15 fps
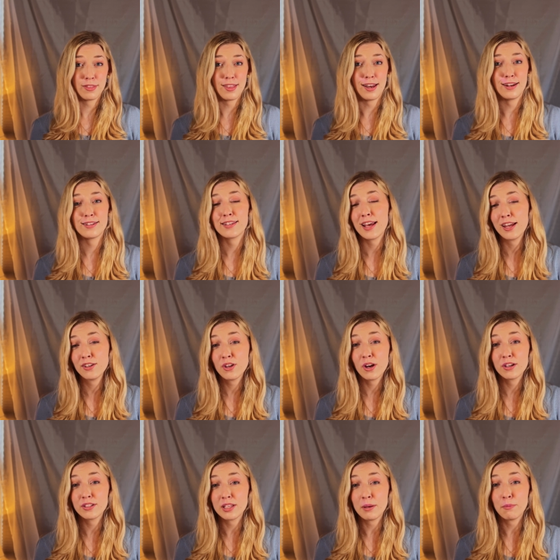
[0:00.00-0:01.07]
that a
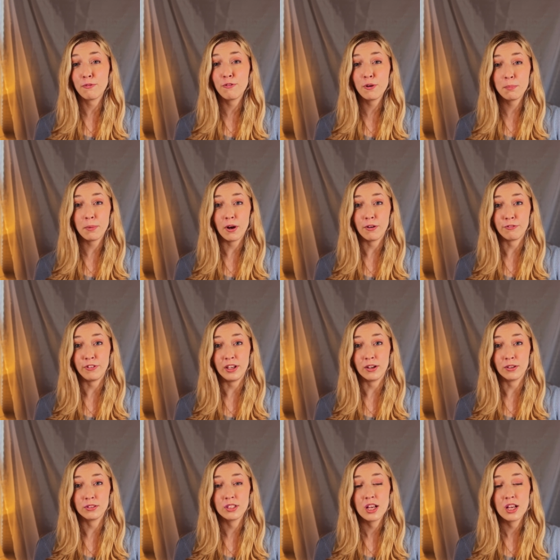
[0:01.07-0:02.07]
10-yard deep football field